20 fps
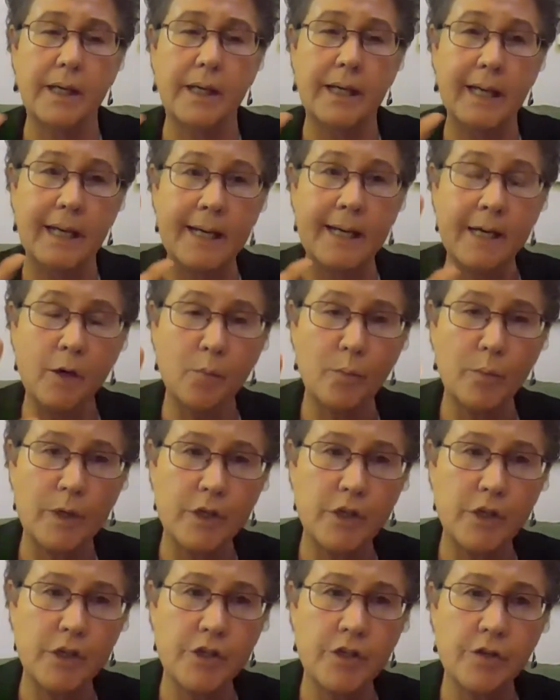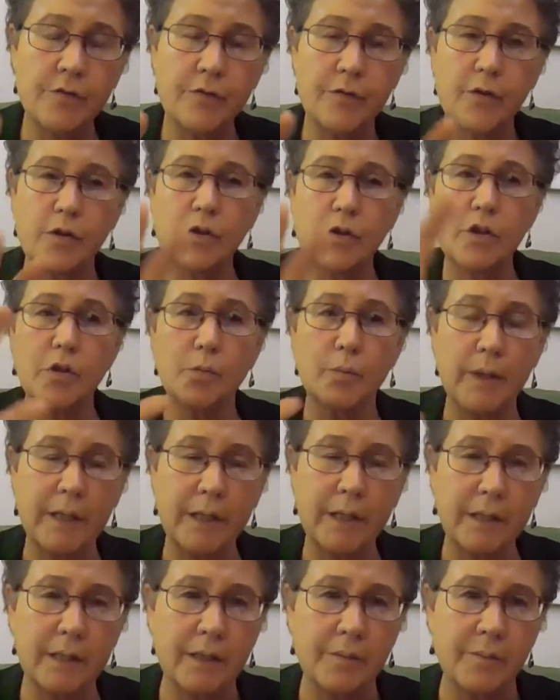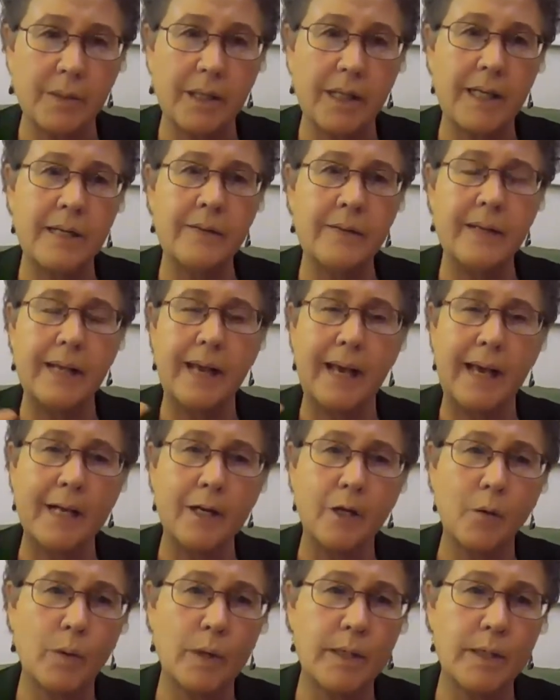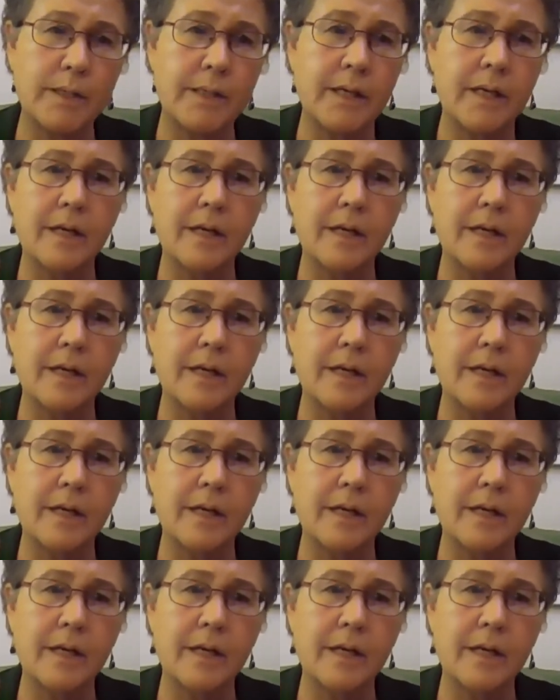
getting a rich, full curriculum, getting the adequate